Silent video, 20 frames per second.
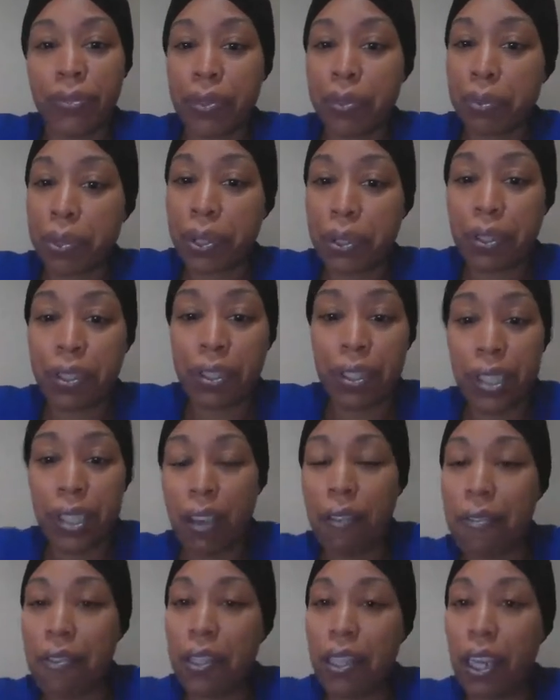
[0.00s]
we're going to
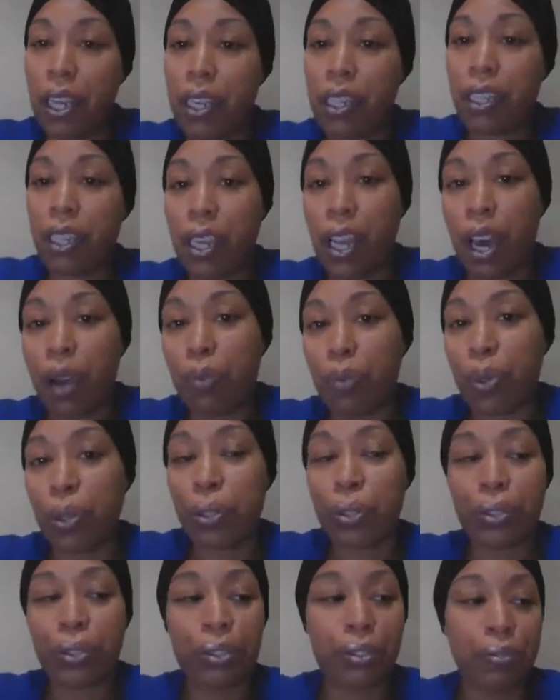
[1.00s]
suffer later a lot
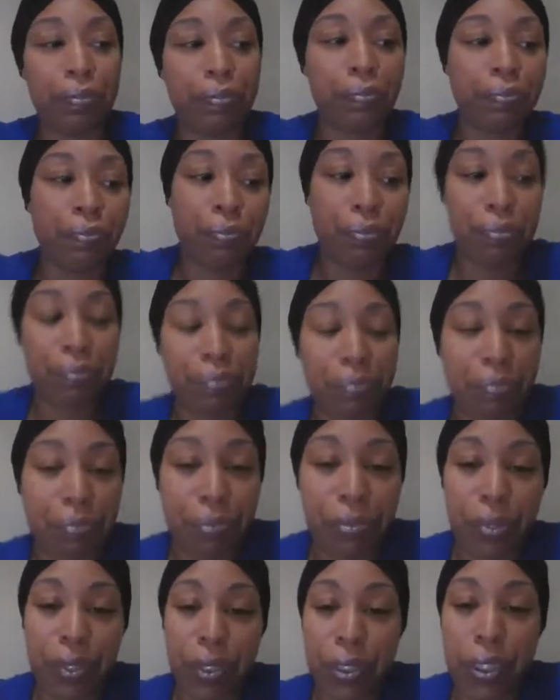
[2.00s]
worse.
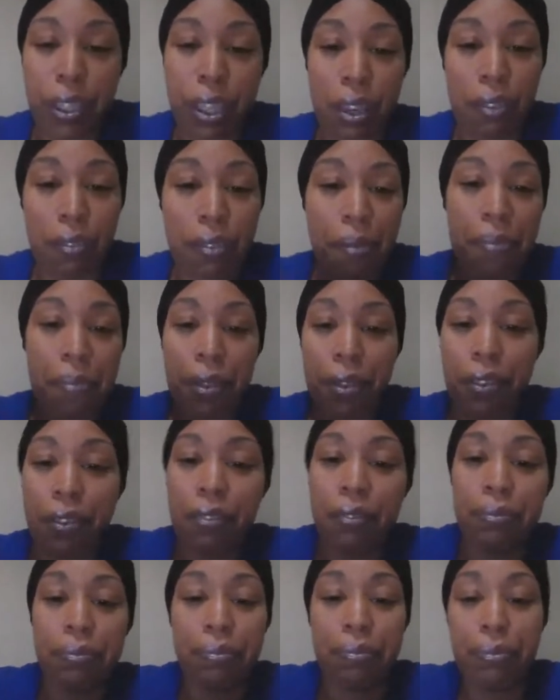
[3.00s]
So, I mean,
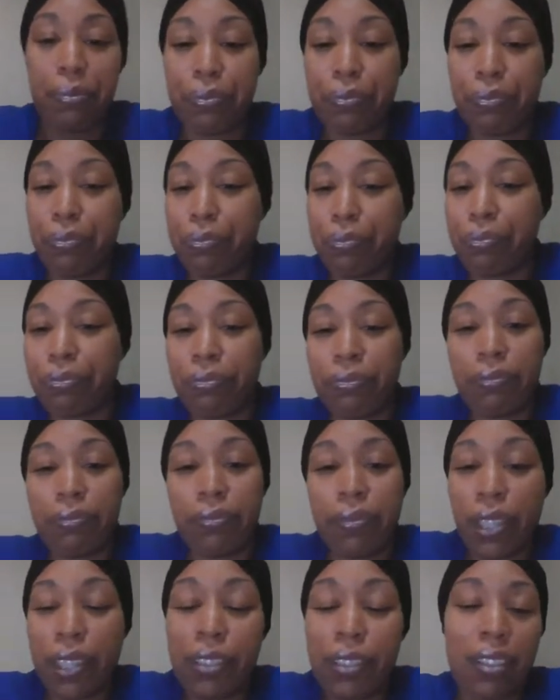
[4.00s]

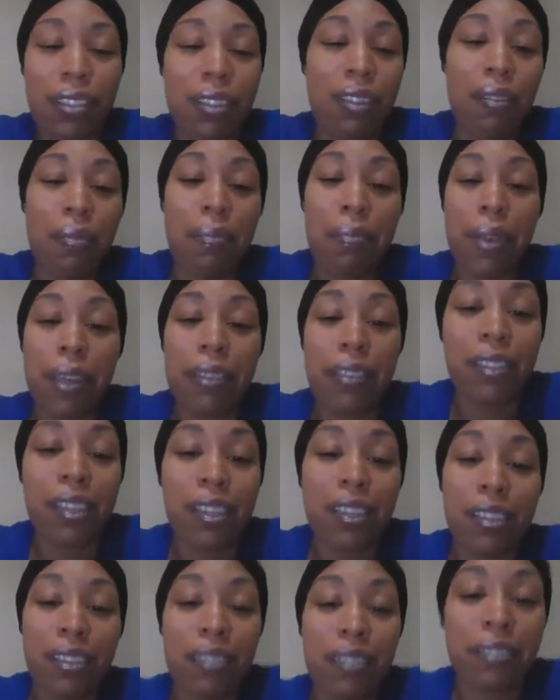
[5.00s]
it just don't make
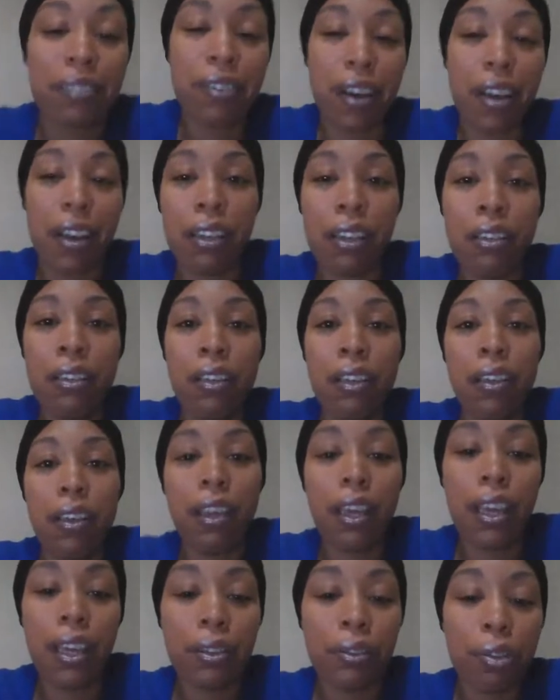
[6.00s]
sense to try to
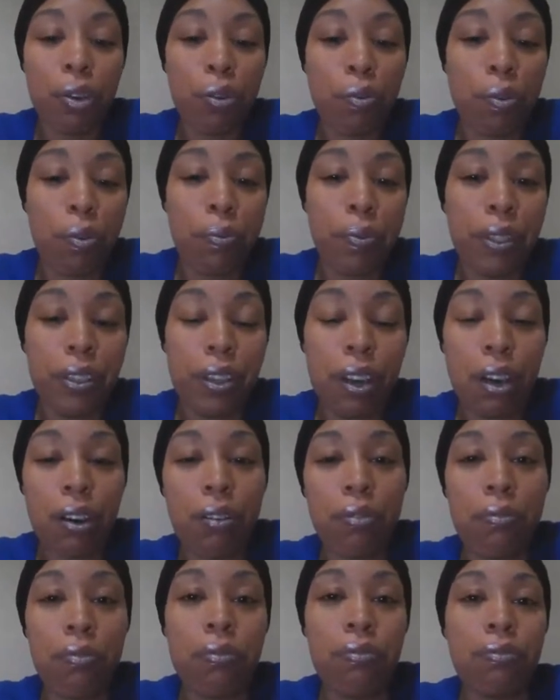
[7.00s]
ignore what we
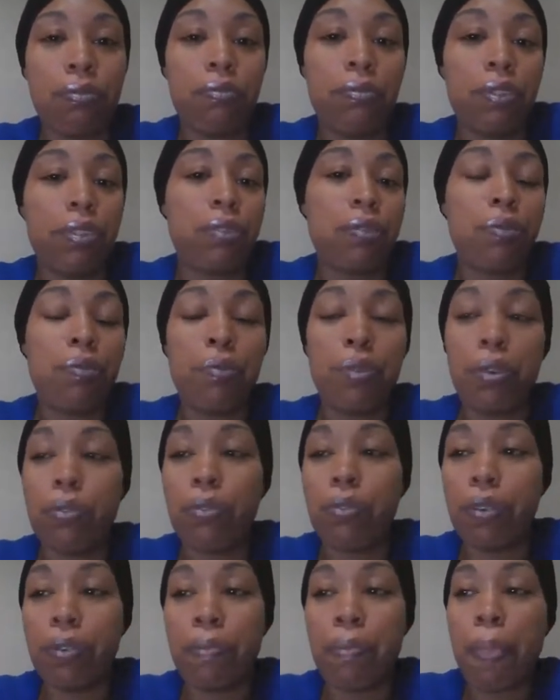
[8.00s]
know is going
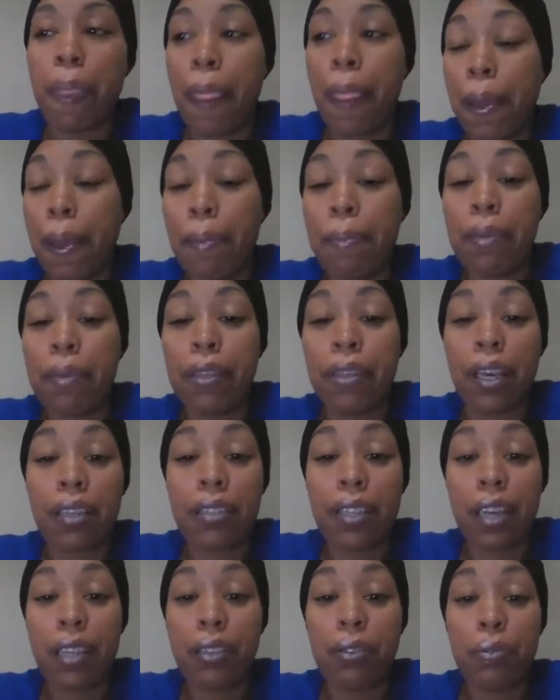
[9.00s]
on. But
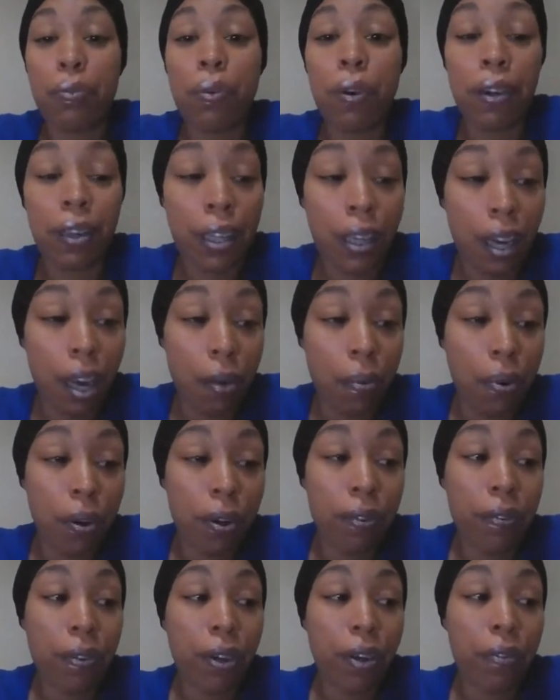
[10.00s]
yes, I do work, and I
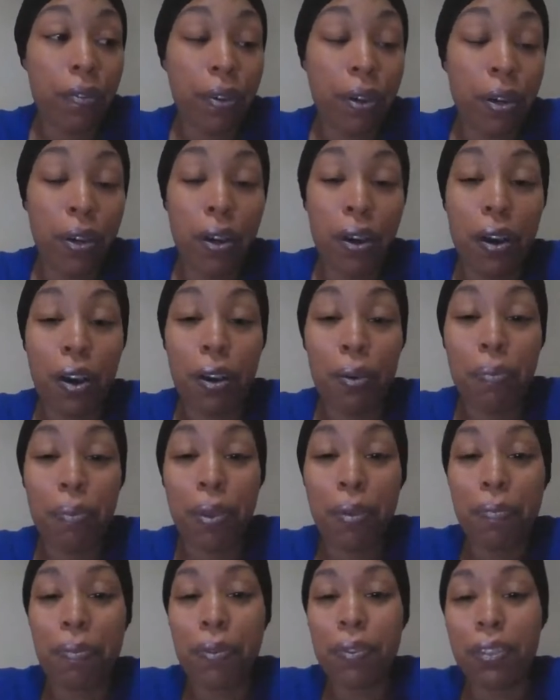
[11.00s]
work very, very hard,
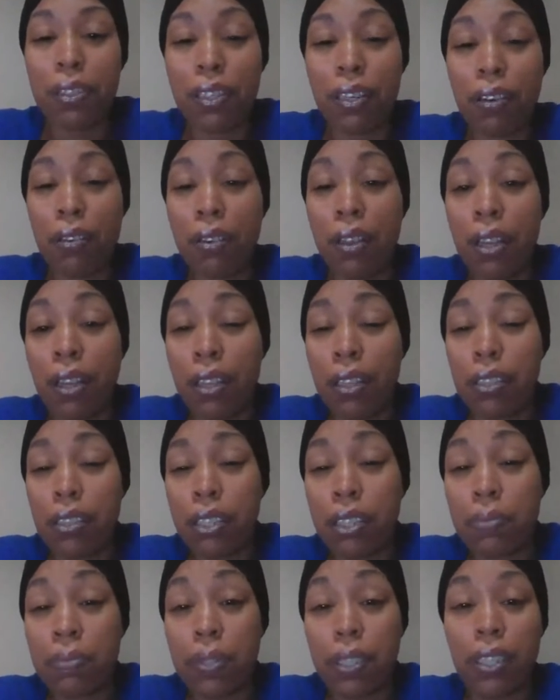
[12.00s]
people. So
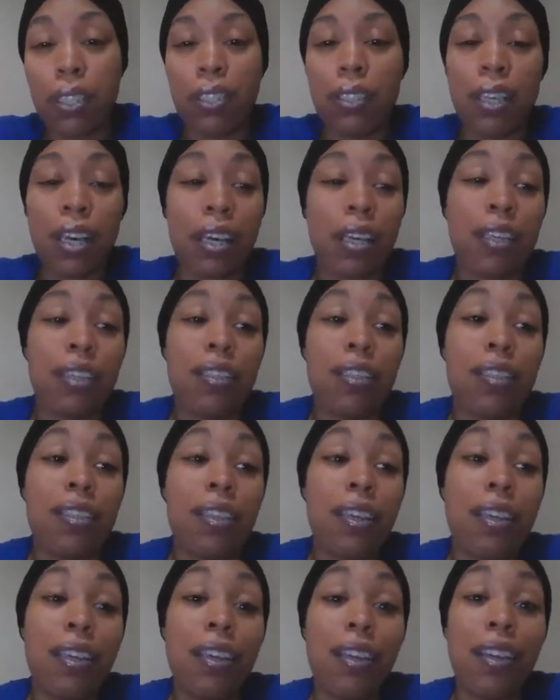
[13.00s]
just because I get
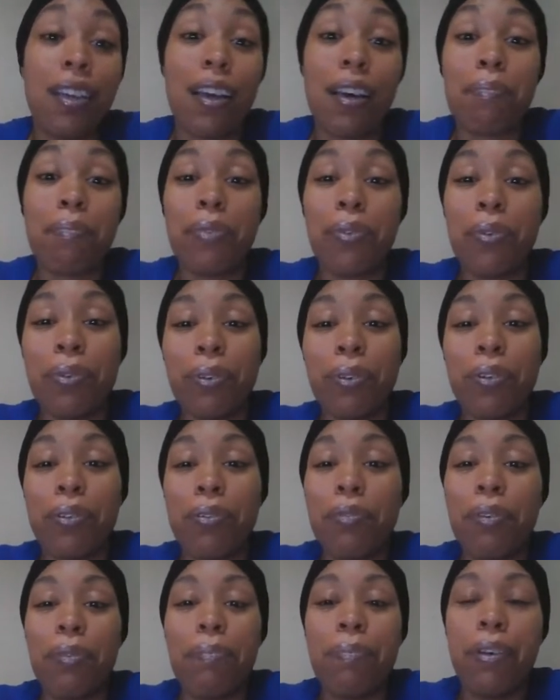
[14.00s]
sick and I'm going
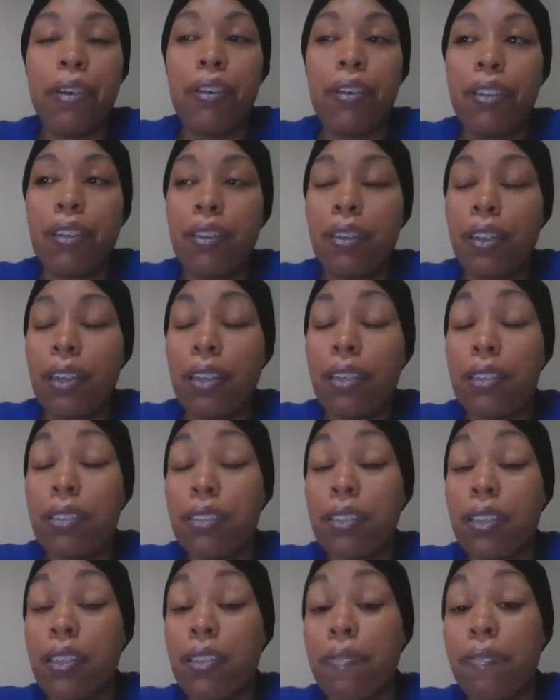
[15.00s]
through a billion
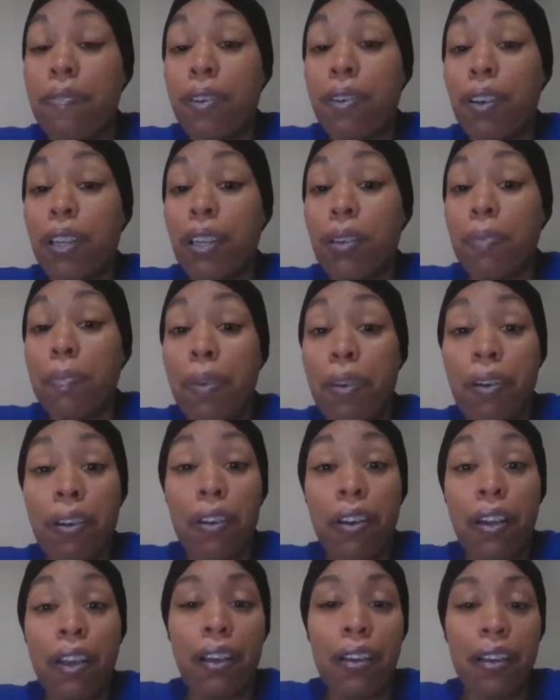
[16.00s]
things and falling
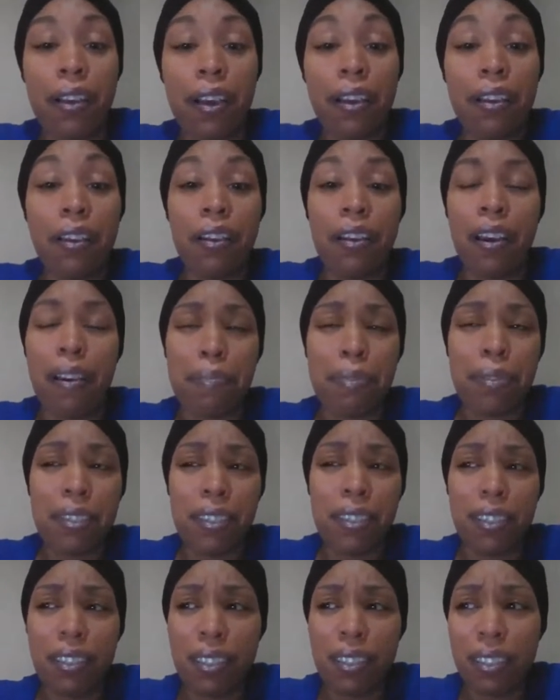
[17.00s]
apart like
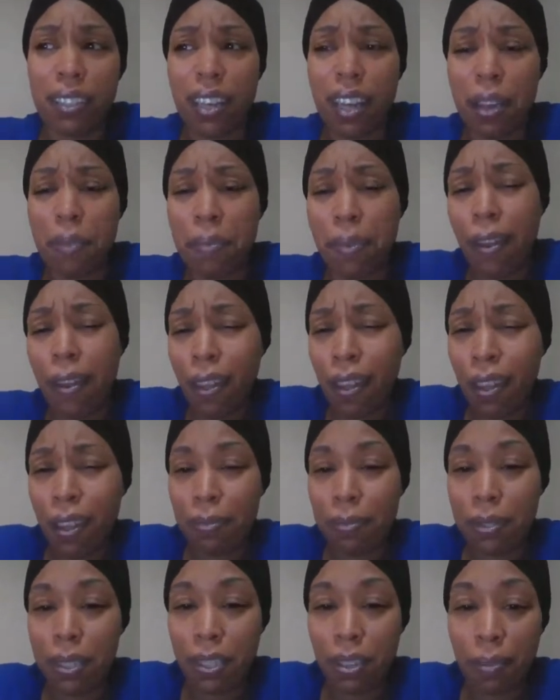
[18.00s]
99% of the time,
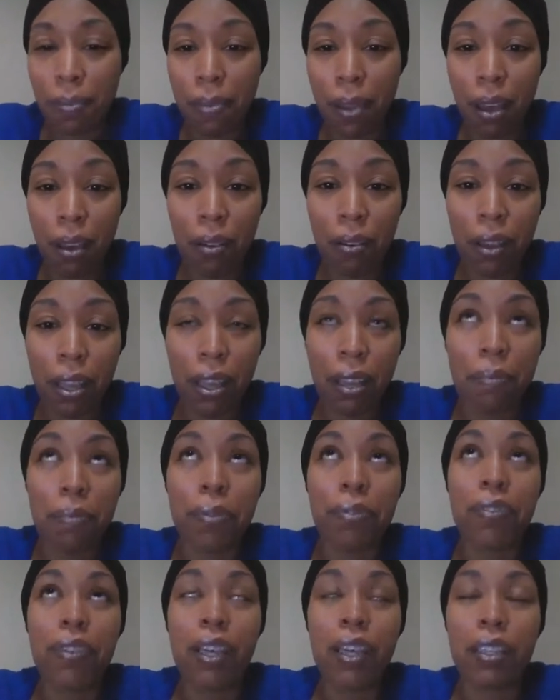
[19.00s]
I'm somehow able,
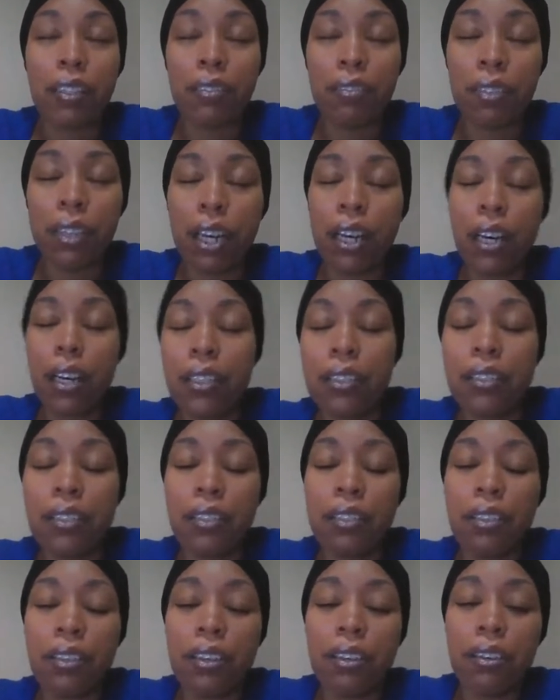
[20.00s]
thank you God,
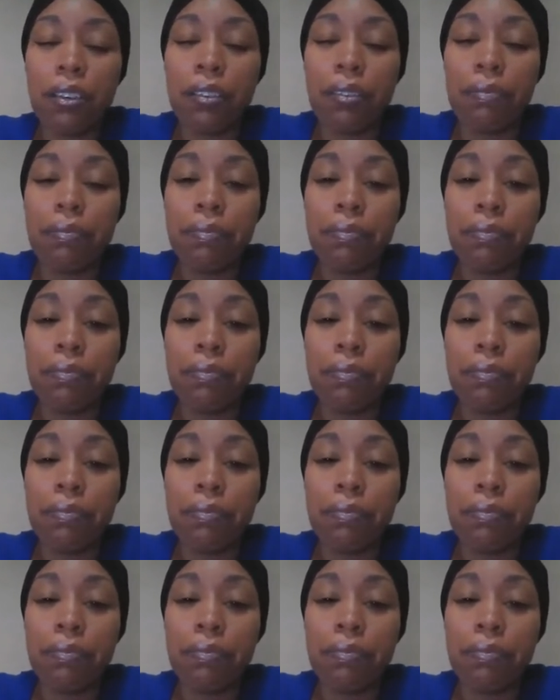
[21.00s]
to